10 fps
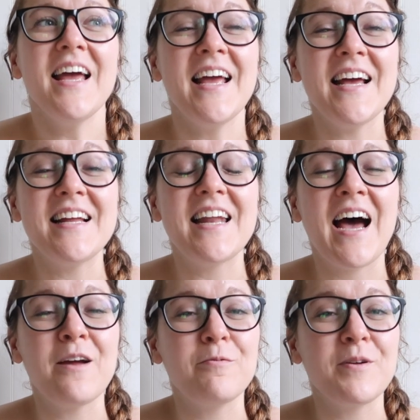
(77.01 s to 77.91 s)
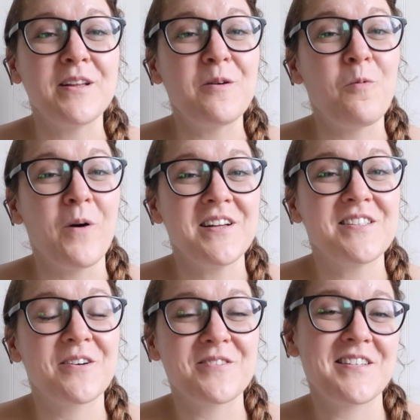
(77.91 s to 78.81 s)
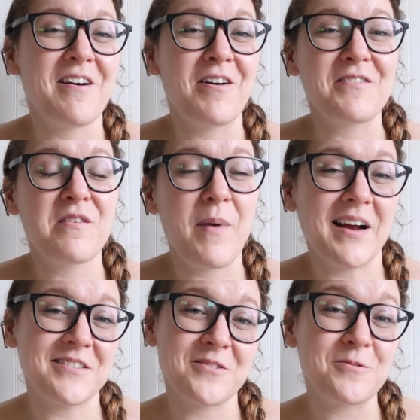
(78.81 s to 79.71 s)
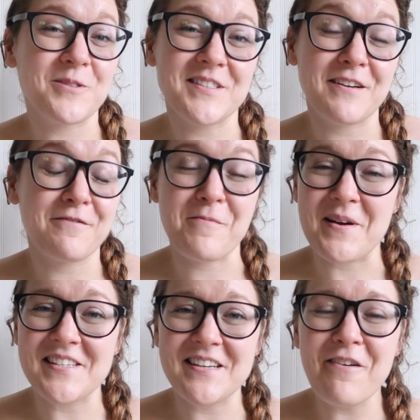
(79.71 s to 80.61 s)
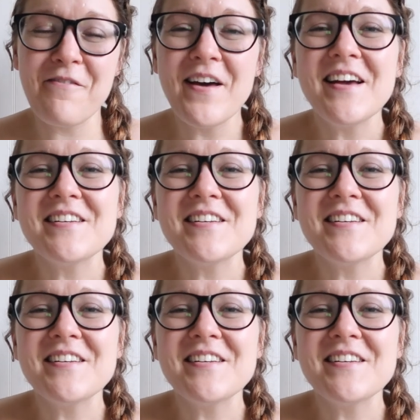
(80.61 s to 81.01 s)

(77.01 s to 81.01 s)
and I really wanted to go see all of the back to school stuff for myself.